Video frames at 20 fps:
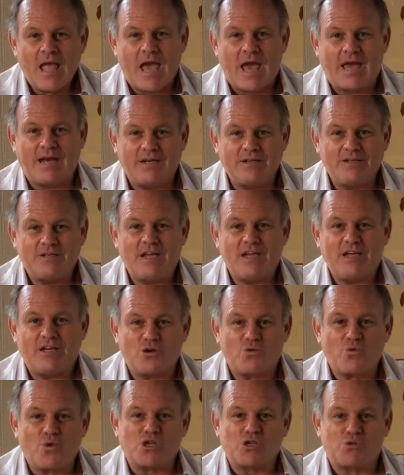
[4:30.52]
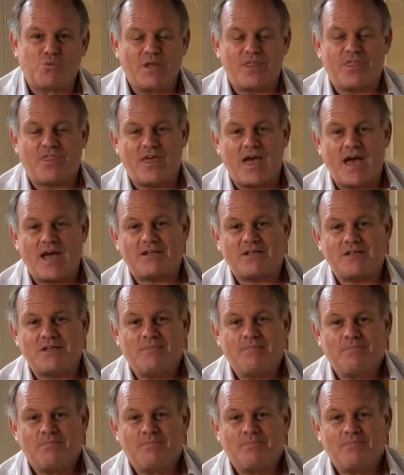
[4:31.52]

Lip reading: And indeed it was with that